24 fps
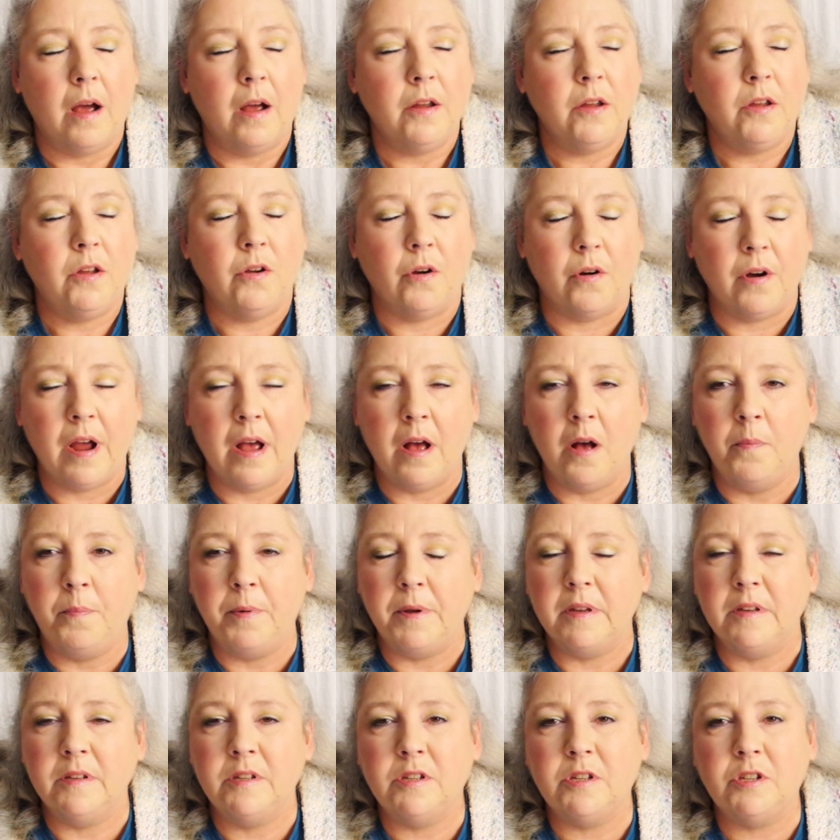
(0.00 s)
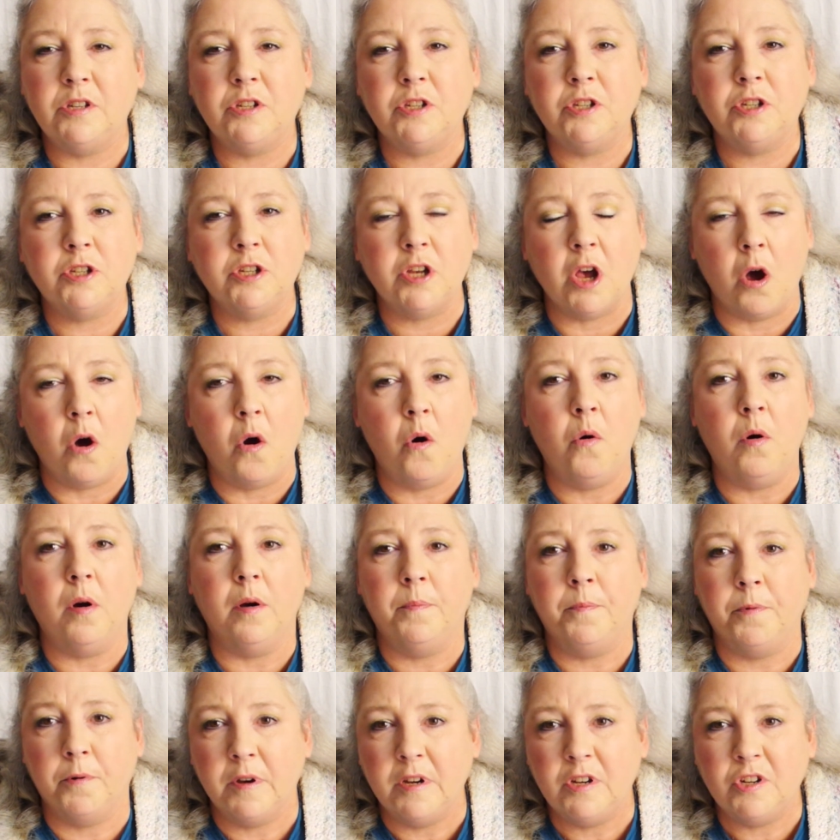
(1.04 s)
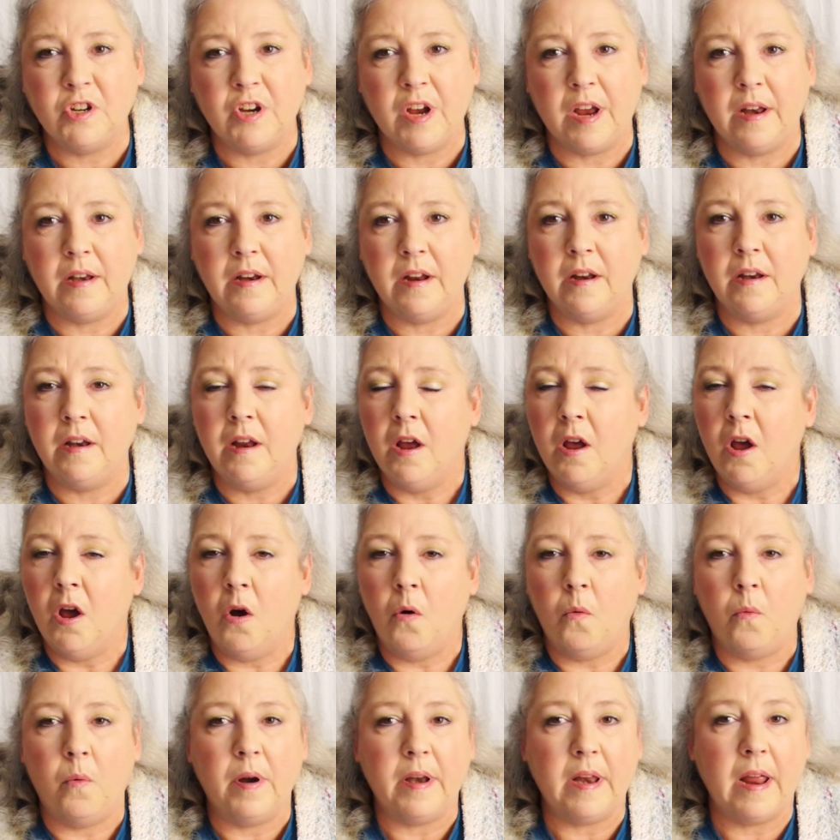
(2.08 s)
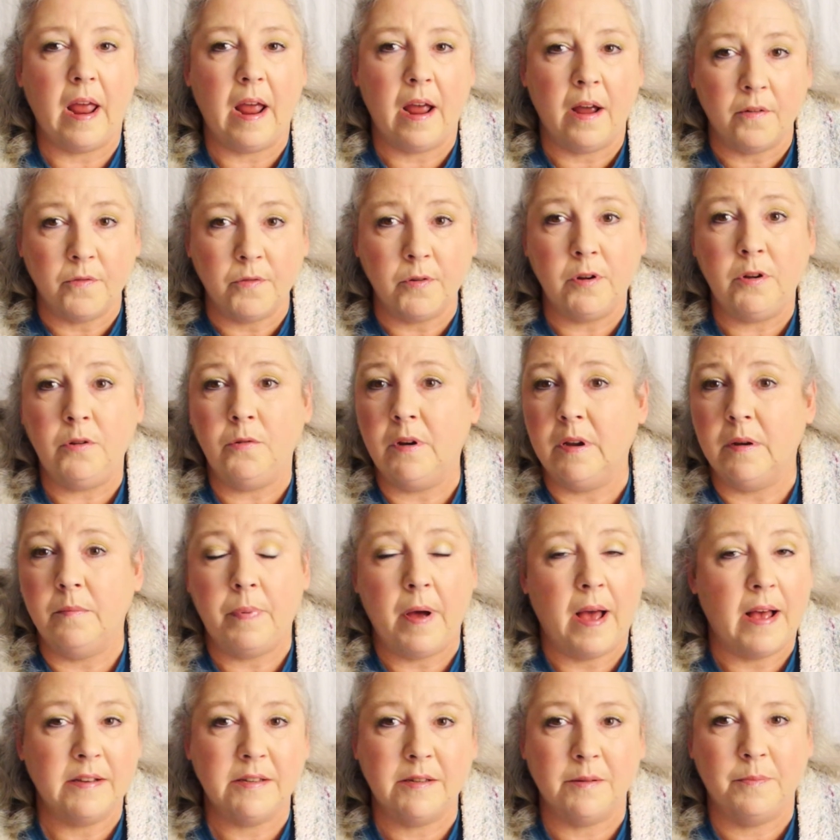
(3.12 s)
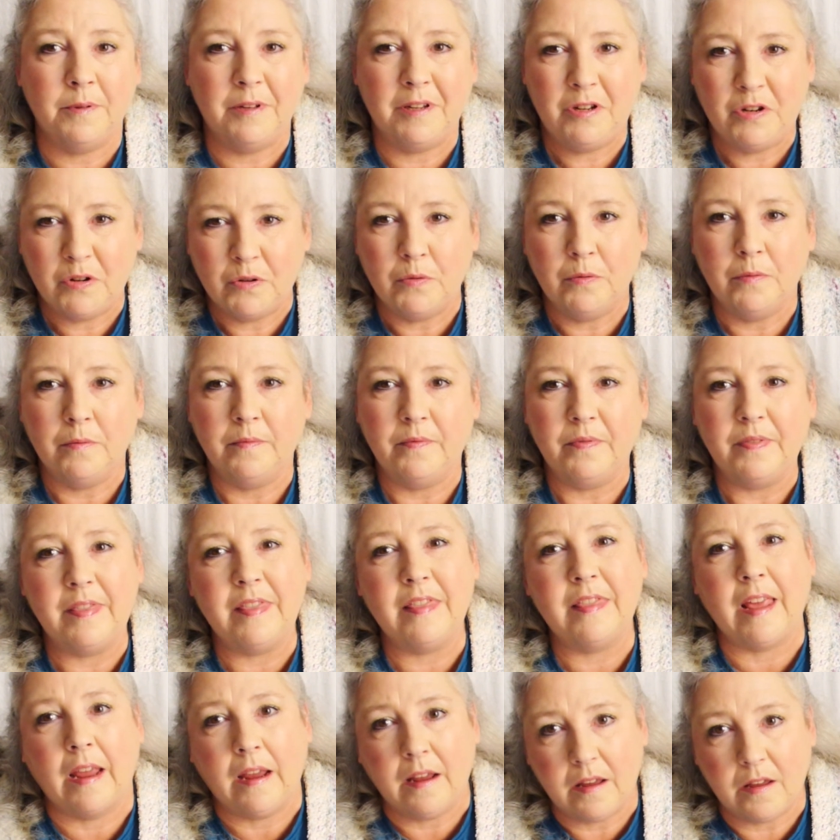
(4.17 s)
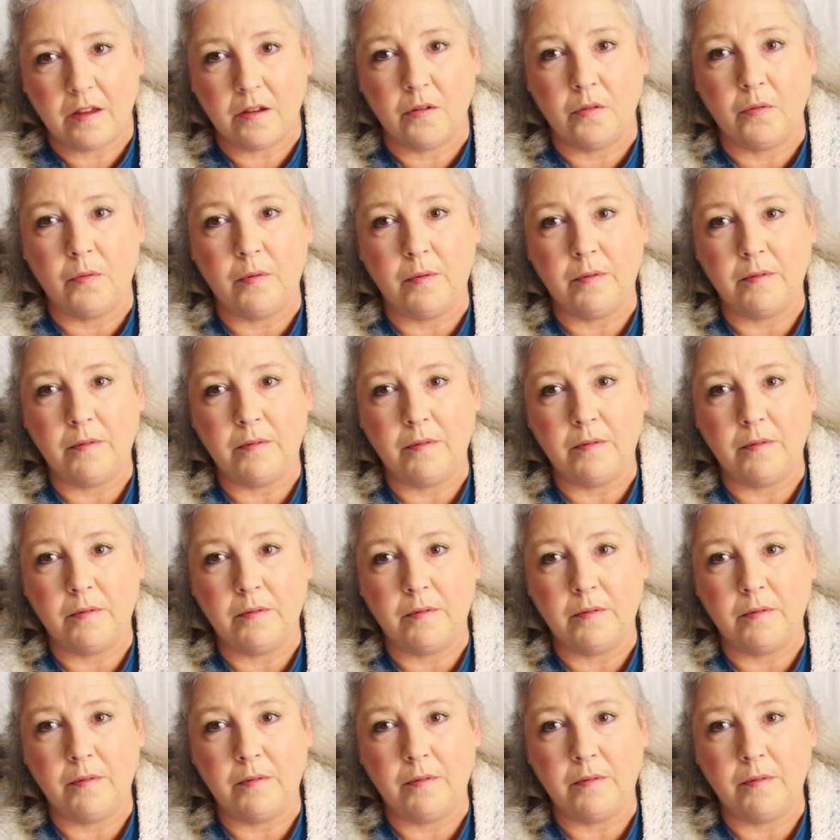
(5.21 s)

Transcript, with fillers: Your help is so appreciated, whatever you can possibly do. Thank you.